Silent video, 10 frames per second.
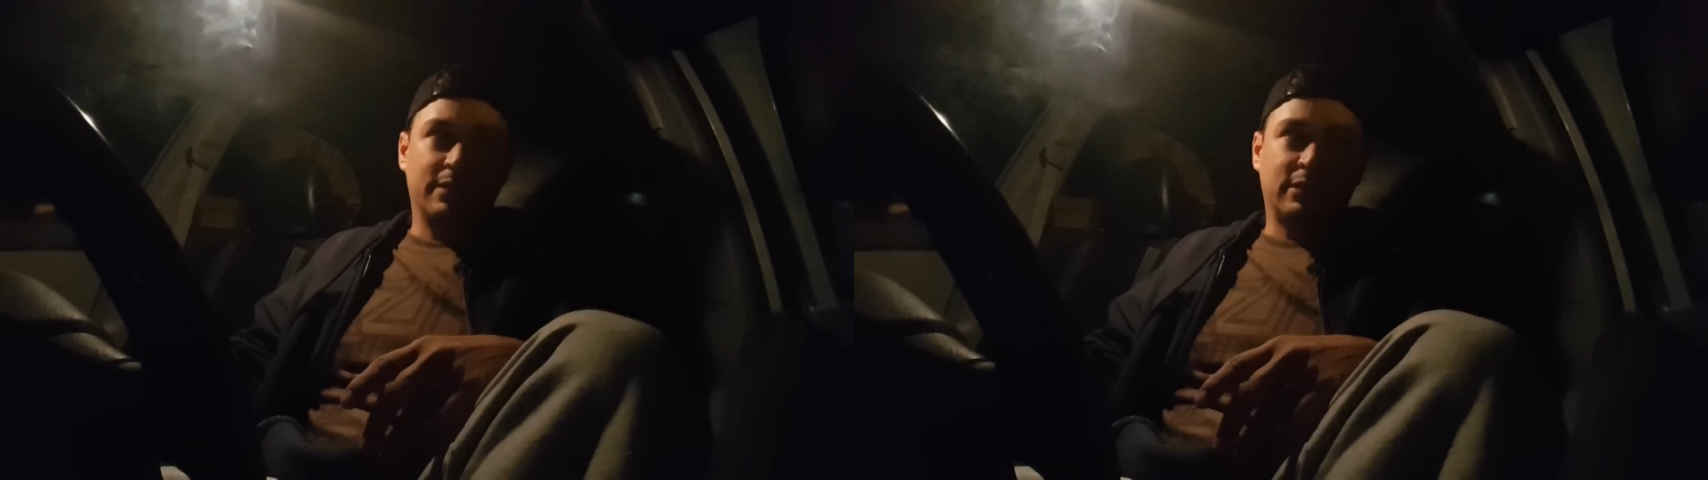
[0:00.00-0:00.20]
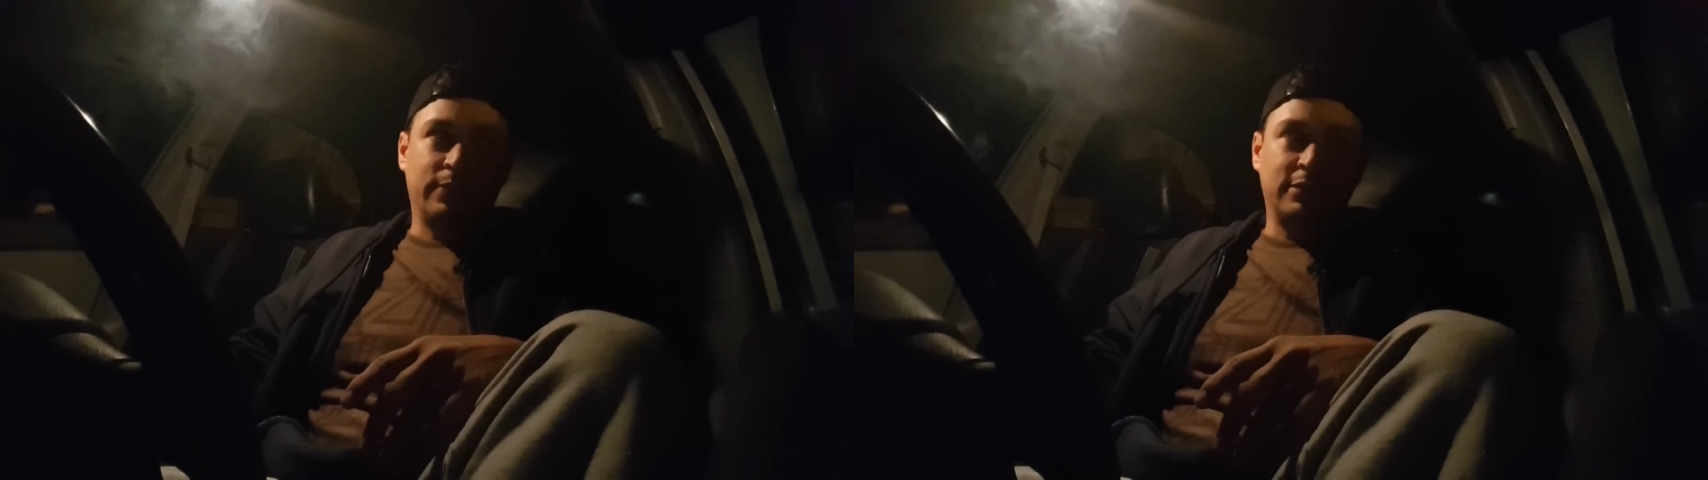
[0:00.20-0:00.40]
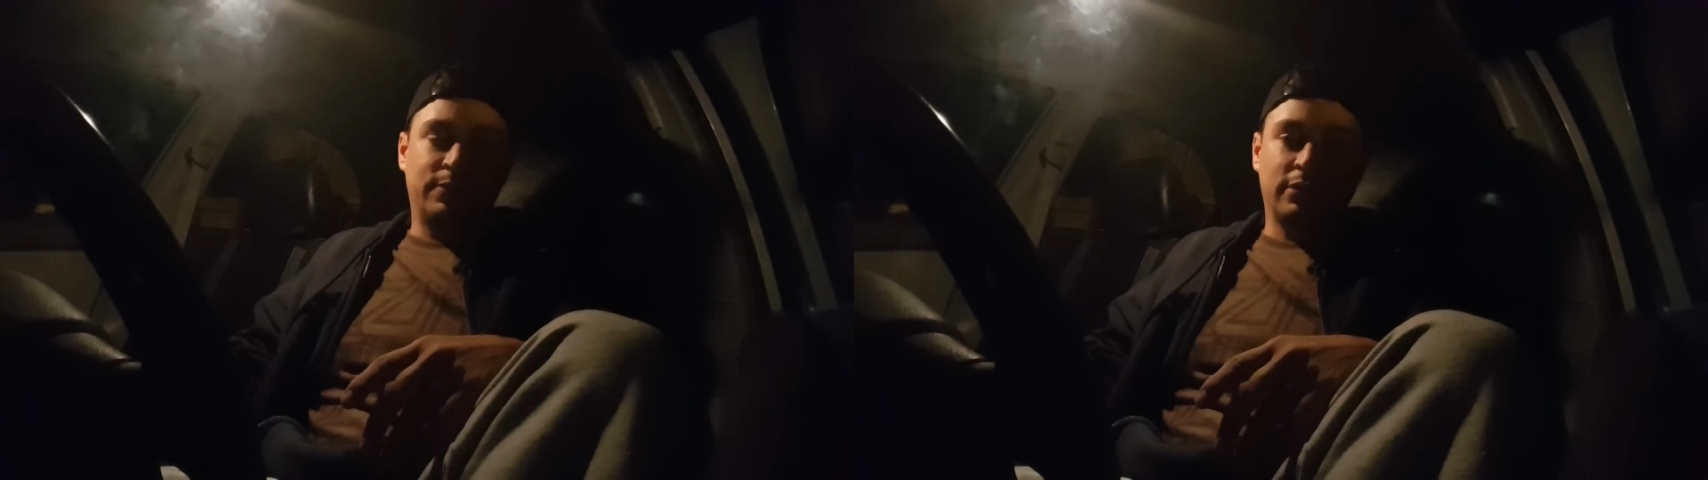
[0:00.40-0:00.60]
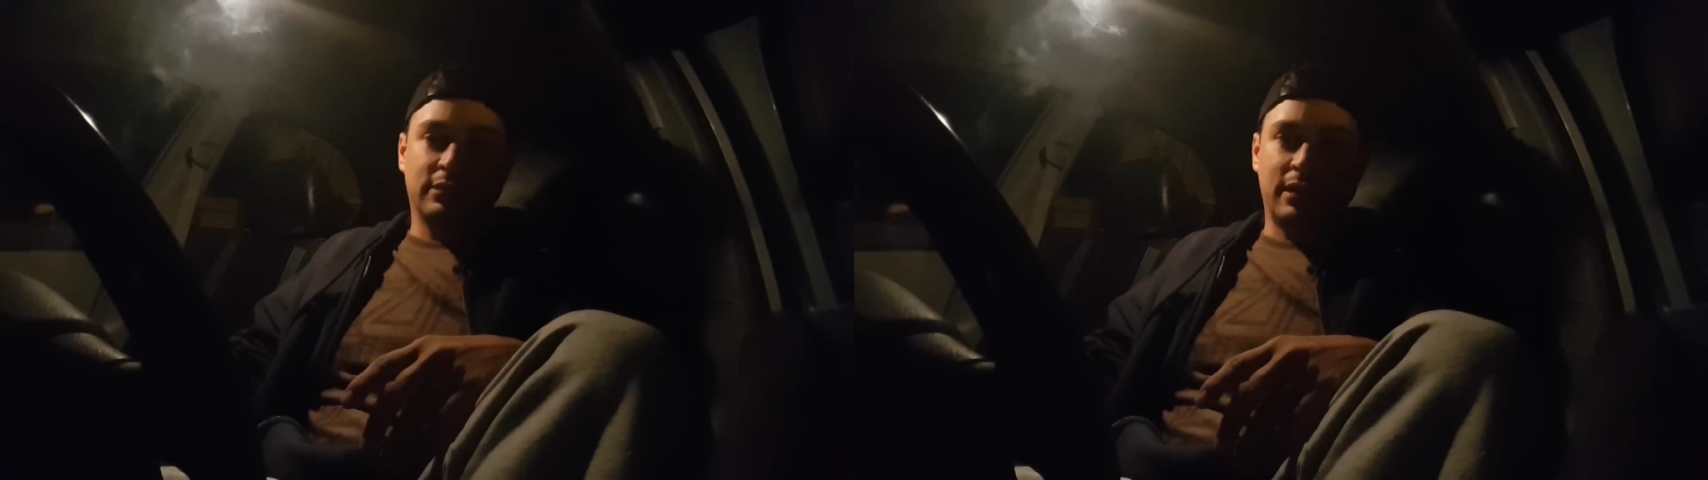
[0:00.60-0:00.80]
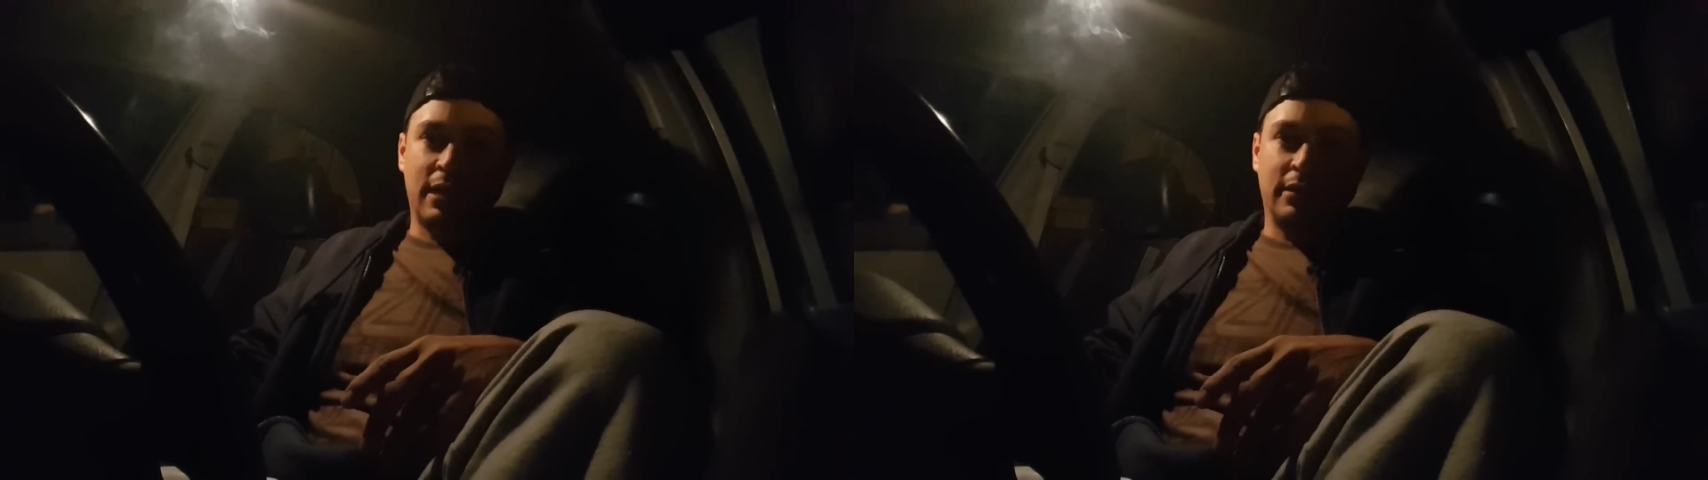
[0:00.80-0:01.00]
somebody's
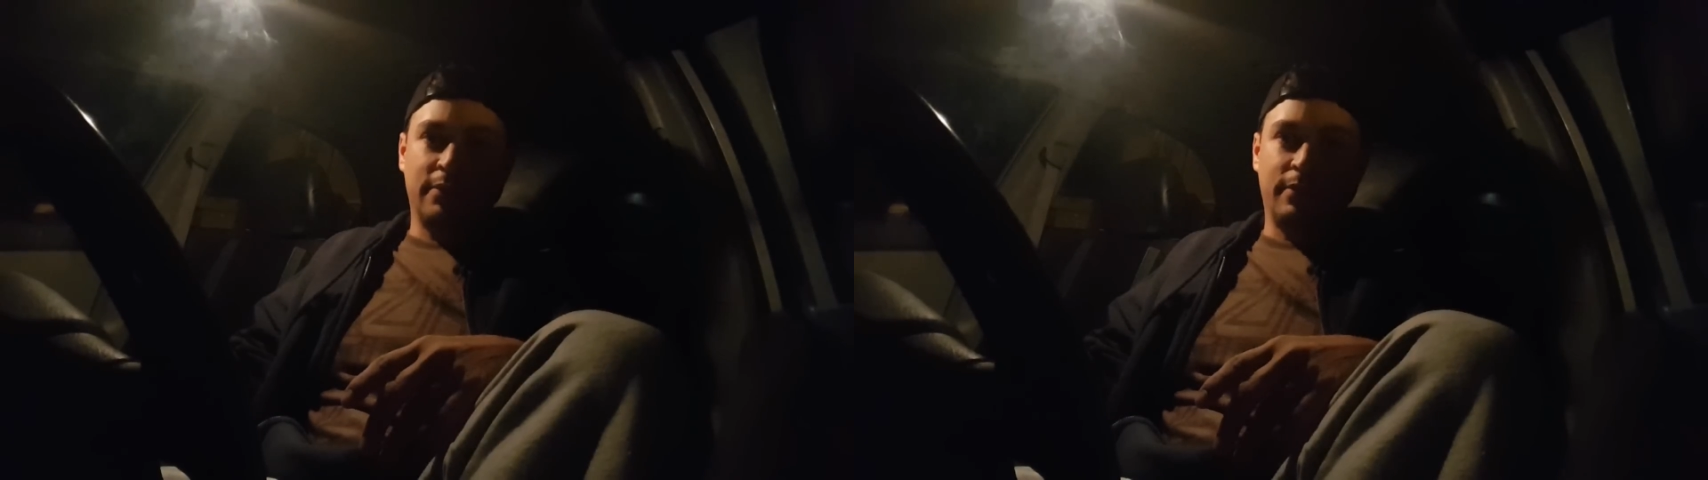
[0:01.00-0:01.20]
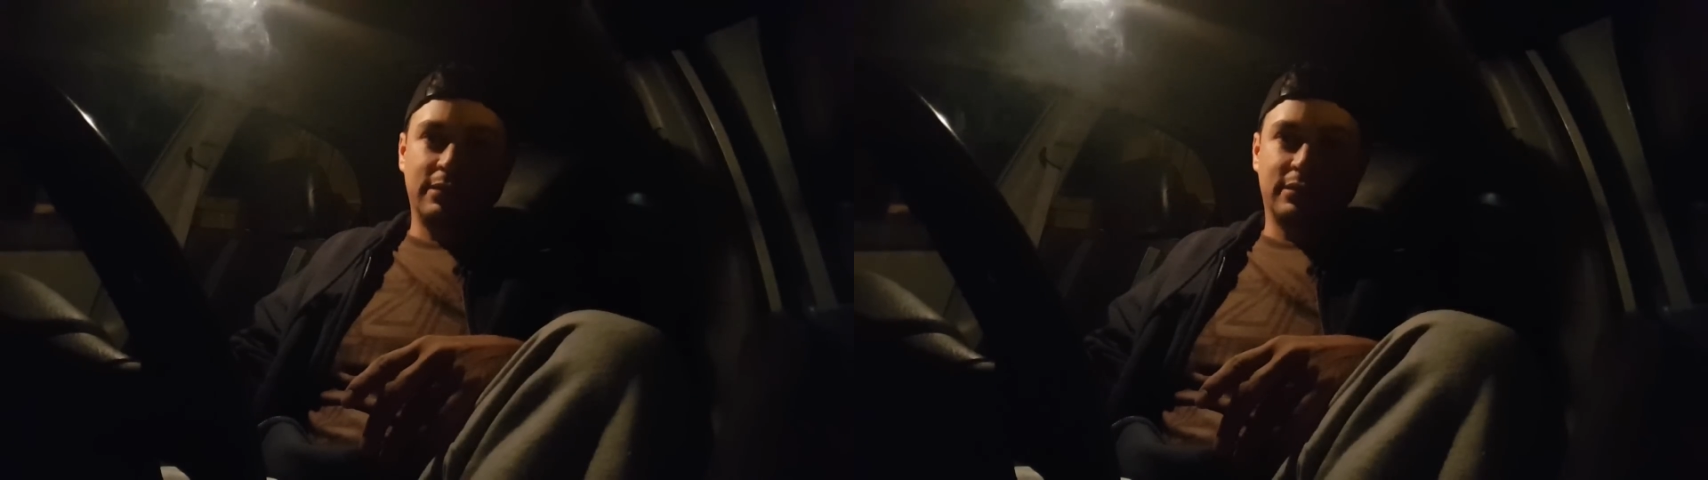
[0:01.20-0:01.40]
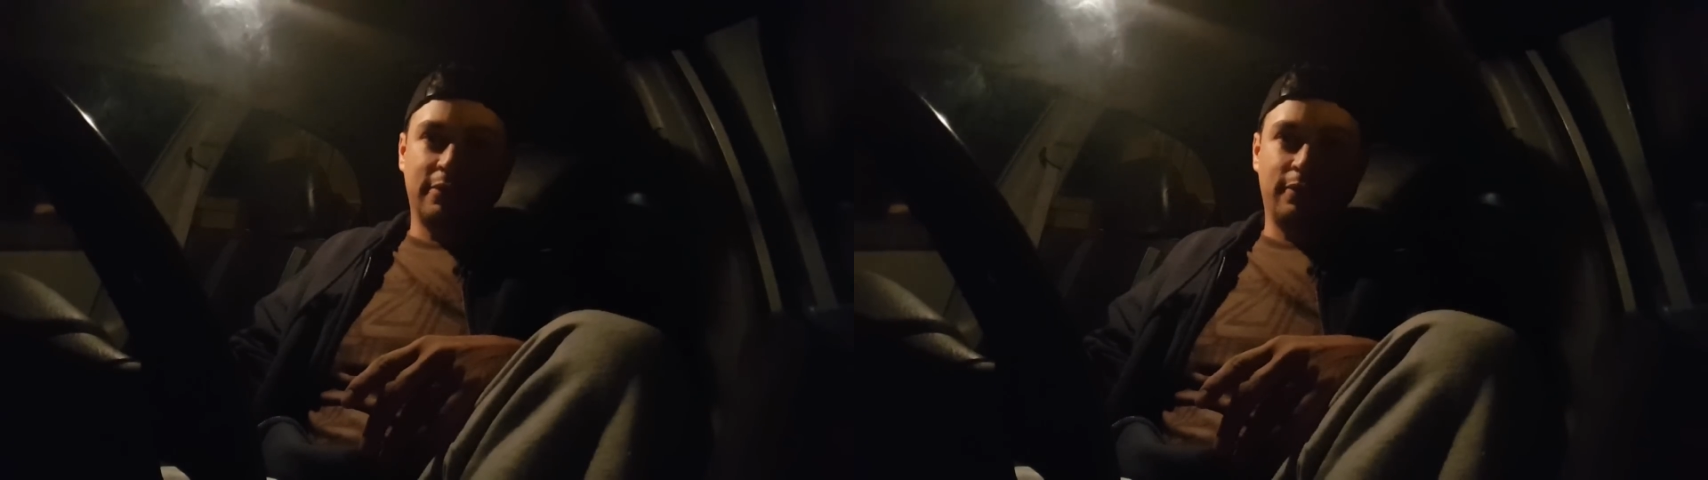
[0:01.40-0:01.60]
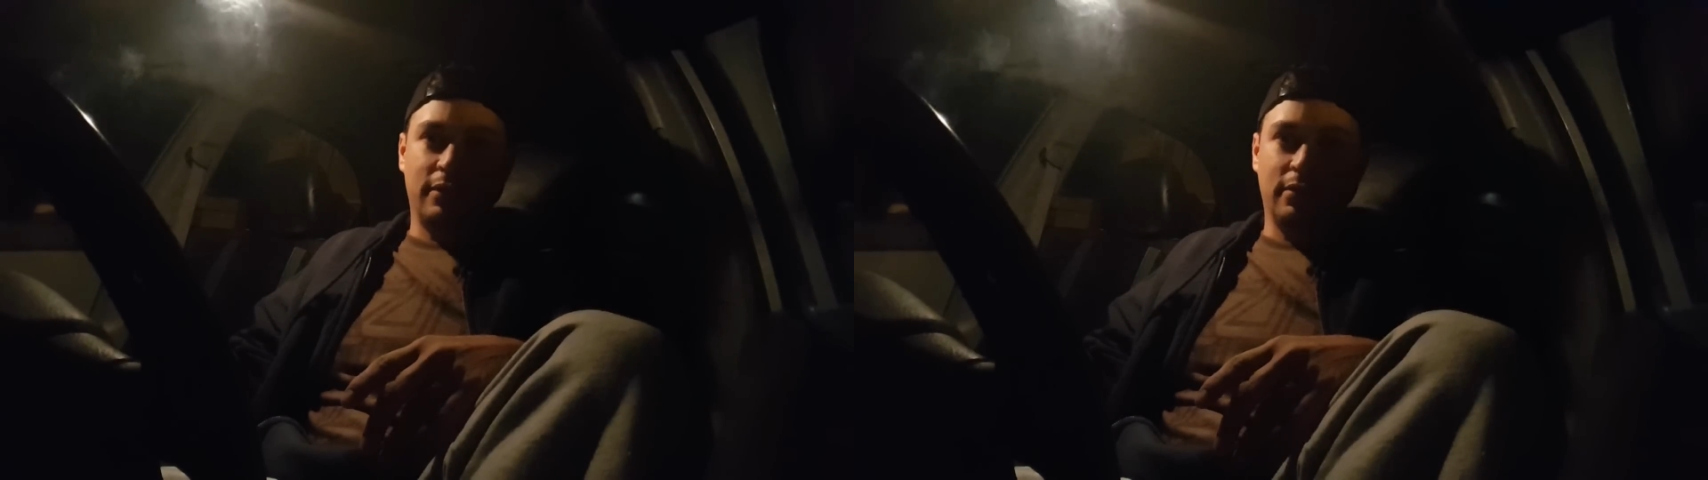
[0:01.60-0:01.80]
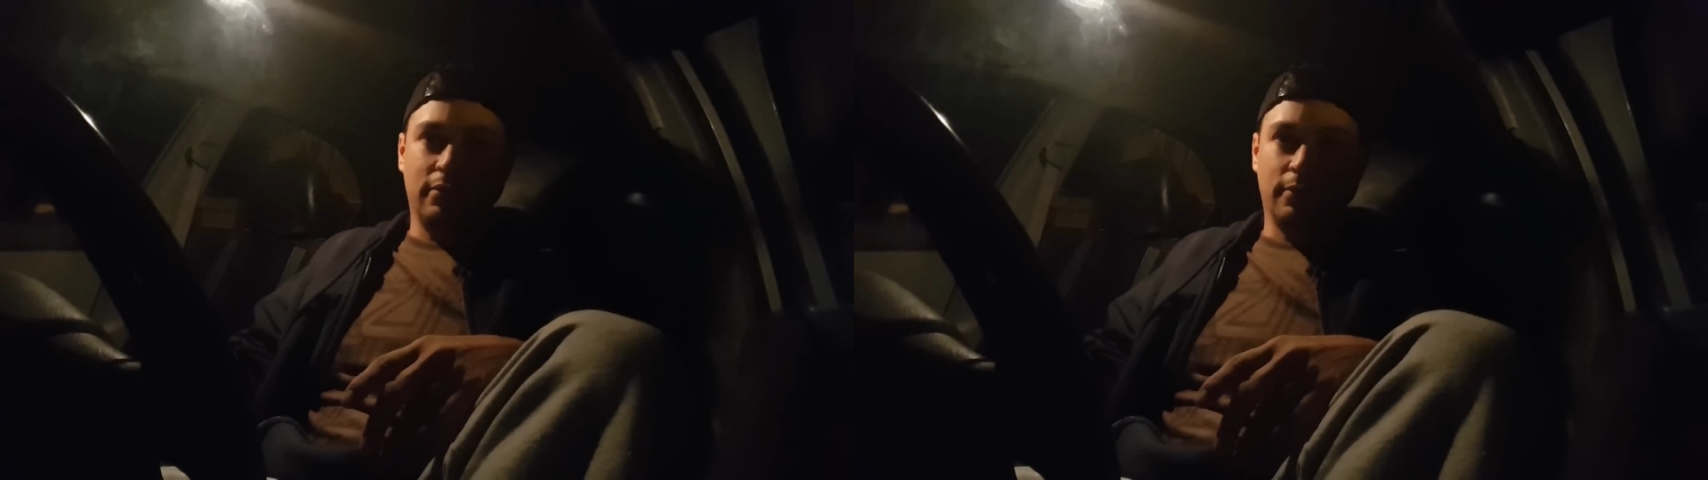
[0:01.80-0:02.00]
personality based on a
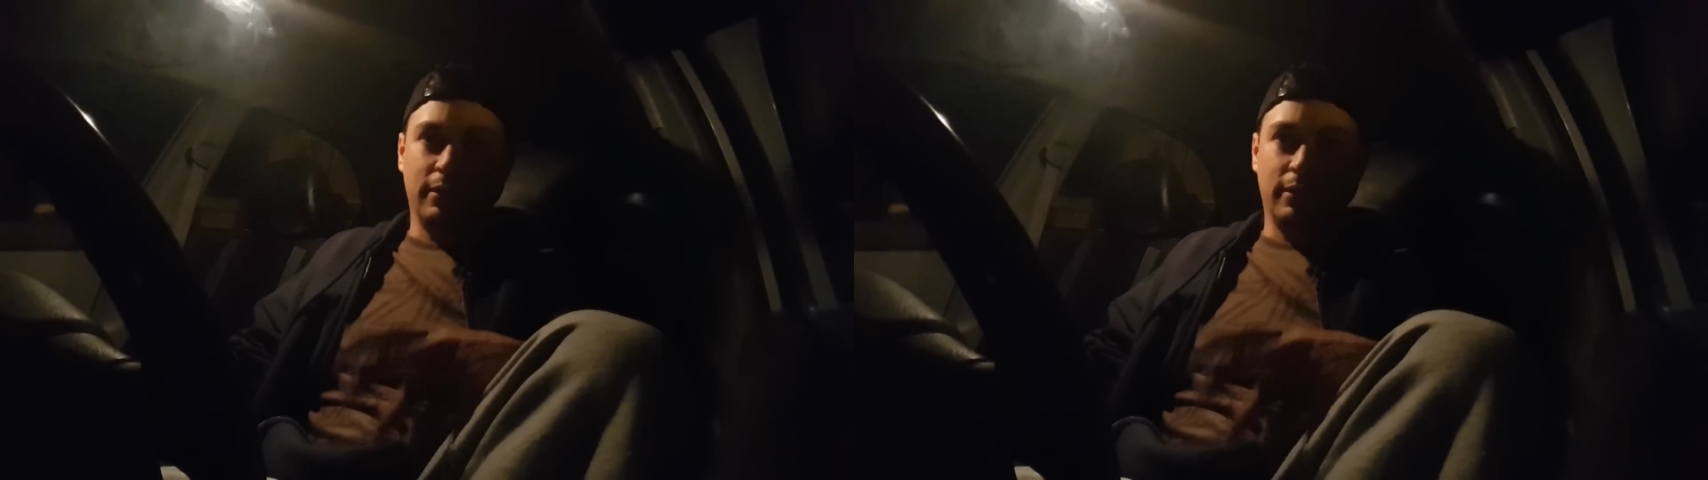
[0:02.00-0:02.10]
video.